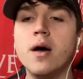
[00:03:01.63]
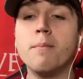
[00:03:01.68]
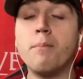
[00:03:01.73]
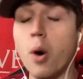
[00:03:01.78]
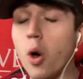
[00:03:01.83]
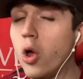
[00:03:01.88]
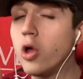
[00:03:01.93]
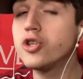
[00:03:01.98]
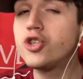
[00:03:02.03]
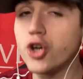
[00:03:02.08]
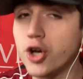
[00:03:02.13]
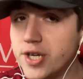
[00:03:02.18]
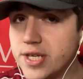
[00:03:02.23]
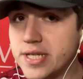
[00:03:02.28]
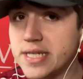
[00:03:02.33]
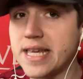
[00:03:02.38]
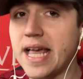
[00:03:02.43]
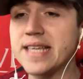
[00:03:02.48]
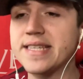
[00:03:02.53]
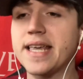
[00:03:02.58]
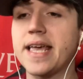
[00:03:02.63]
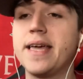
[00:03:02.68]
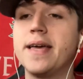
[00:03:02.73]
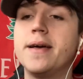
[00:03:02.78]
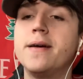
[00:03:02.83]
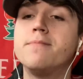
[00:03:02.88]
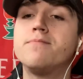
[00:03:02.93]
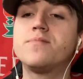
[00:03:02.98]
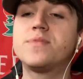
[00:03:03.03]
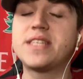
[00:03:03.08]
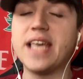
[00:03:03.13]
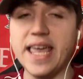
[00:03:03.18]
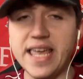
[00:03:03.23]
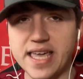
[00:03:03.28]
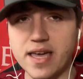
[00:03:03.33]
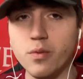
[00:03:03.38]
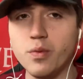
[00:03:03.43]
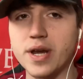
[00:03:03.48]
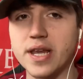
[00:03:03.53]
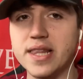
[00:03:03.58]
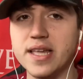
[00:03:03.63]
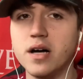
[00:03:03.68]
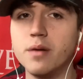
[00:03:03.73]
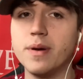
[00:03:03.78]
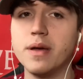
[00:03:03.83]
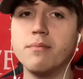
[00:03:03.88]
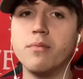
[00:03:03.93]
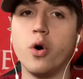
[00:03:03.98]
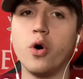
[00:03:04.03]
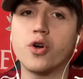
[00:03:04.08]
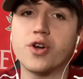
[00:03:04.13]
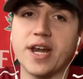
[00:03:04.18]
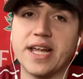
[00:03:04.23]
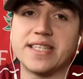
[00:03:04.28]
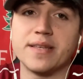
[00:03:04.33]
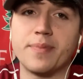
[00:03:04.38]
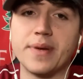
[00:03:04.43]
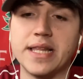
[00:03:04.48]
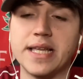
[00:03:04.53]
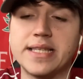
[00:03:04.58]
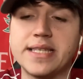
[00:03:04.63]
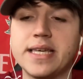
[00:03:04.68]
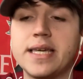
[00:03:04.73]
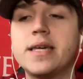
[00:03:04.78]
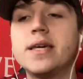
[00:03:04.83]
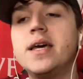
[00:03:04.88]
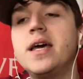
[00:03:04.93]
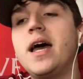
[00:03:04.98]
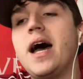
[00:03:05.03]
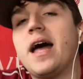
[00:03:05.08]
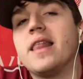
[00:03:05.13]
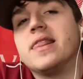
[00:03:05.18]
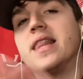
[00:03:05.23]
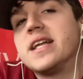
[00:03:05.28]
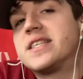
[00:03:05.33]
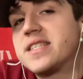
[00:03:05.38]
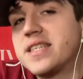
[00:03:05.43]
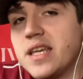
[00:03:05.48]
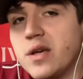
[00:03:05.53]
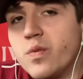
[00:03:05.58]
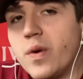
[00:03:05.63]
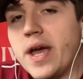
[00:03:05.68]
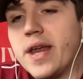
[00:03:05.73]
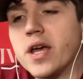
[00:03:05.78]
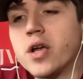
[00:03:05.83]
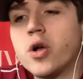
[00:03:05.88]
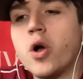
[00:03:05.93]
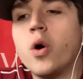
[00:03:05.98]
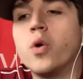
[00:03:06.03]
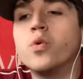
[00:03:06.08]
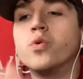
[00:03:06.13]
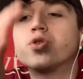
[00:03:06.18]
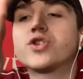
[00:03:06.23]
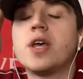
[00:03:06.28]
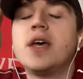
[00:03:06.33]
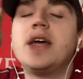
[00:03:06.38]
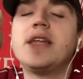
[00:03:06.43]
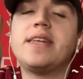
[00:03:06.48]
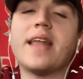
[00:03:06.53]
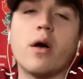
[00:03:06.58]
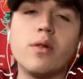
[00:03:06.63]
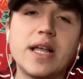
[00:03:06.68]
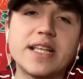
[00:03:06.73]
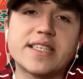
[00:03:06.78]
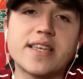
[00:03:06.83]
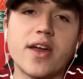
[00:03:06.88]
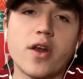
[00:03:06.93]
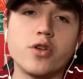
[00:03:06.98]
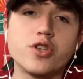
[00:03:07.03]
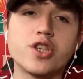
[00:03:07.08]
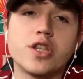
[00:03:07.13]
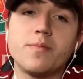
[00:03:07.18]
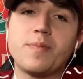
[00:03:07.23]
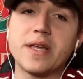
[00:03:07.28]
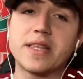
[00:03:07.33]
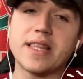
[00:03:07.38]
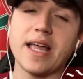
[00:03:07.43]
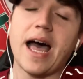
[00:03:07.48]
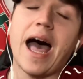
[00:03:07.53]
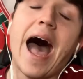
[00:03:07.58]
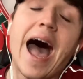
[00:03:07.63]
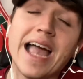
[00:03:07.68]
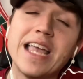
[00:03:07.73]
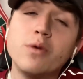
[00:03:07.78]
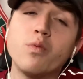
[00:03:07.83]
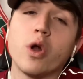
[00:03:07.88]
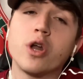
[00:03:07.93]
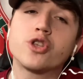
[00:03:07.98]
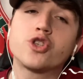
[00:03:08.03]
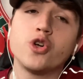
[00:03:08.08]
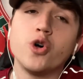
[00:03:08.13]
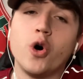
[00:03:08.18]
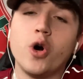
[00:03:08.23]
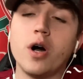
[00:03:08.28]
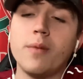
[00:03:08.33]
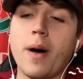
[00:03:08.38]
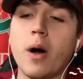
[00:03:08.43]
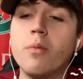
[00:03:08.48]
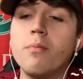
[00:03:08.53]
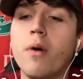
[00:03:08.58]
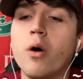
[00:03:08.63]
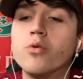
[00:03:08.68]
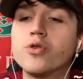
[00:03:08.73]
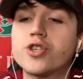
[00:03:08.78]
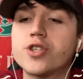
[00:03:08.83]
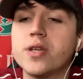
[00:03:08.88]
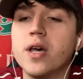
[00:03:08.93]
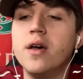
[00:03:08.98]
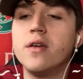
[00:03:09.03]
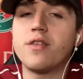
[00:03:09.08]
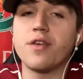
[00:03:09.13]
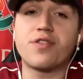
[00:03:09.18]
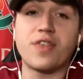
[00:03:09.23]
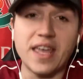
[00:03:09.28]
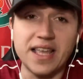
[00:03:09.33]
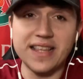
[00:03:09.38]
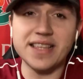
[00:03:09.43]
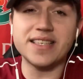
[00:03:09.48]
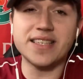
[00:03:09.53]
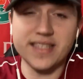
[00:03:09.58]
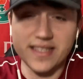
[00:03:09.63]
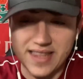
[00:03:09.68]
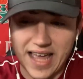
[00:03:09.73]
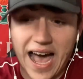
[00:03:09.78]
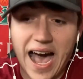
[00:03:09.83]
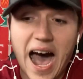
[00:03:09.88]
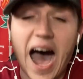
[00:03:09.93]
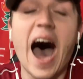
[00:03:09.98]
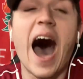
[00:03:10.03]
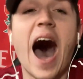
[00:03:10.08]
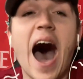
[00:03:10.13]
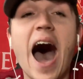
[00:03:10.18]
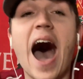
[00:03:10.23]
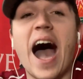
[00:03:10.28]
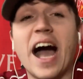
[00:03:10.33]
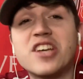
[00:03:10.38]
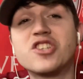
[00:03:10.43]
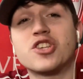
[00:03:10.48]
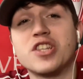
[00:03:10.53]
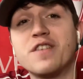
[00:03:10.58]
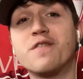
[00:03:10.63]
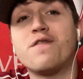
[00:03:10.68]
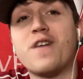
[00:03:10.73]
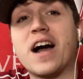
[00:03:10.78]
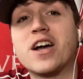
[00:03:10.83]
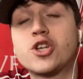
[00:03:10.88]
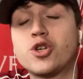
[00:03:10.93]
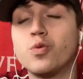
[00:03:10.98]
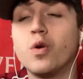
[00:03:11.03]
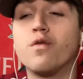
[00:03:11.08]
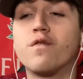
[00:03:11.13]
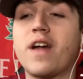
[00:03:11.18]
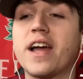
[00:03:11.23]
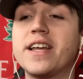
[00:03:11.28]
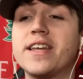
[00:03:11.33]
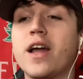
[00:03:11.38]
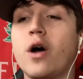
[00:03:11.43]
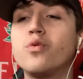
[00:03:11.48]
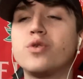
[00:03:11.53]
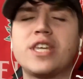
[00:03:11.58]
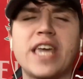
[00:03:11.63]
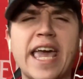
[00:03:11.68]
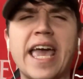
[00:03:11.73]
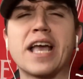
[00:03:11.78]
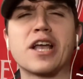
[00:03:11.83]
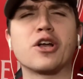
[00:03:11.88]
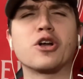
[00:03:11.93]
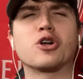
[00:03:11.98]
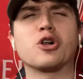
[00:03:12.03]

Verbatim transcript: Paul Joyce says it. Take it with a little bit more credibility and let's see where it goes. Now let's get on to the bit that I want to talk about most. The things that are actually factual right now. Jurgen